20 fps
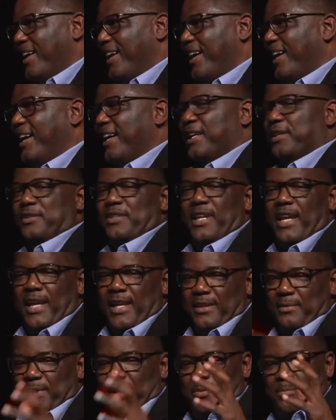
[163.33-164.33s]
and
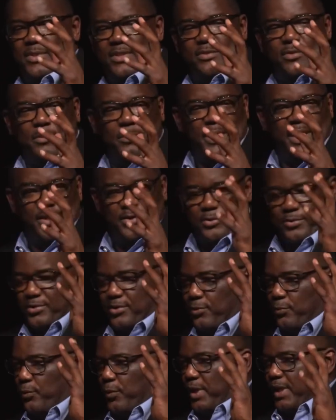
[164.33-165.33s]
Ms. Dumars used
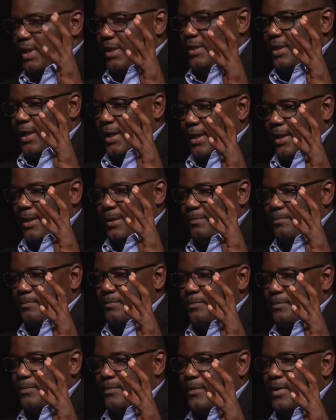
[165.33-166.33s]
to read. I
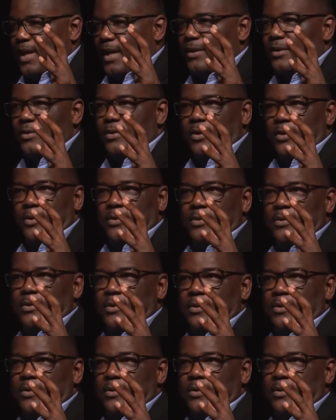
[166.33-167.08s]
don't know.